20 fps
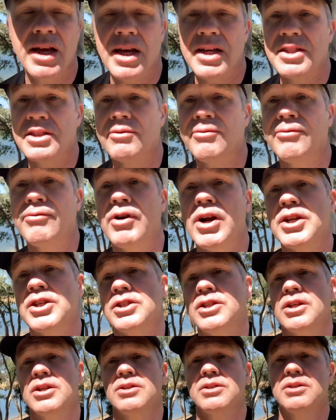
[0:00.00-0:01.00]
is the
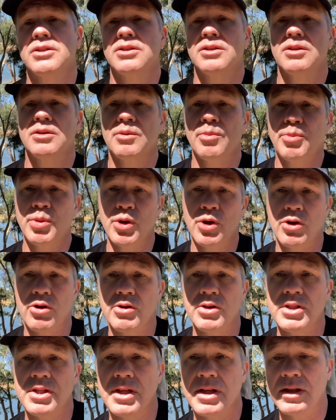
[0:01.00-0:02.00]
freshness and the
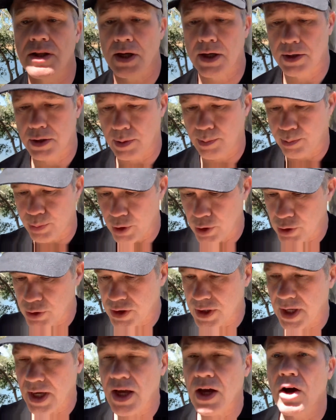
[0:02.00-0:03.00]
purity and the
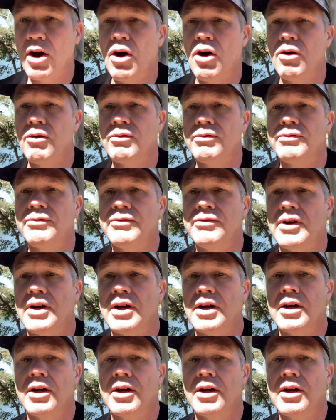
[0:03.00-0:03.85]
beauty of